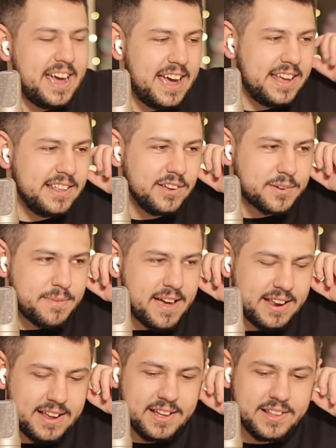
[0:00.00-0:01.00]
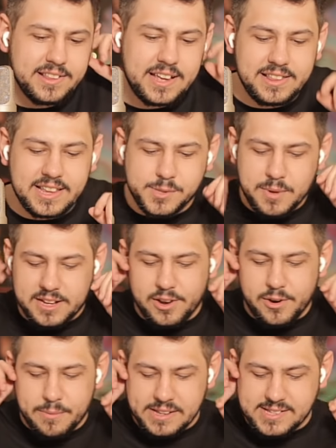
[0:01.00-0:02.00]
And look, man, let's be
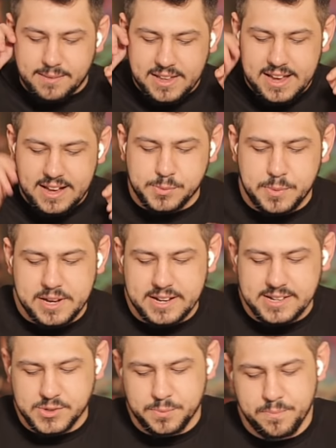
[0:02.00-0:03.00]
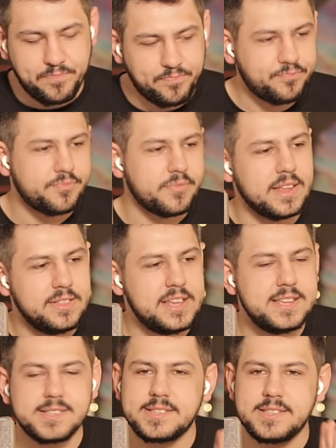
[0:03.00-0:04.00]
clear about something else, because
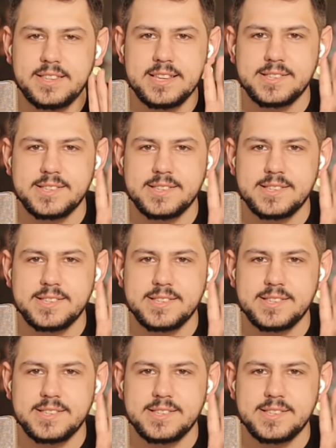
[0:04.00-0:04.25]
these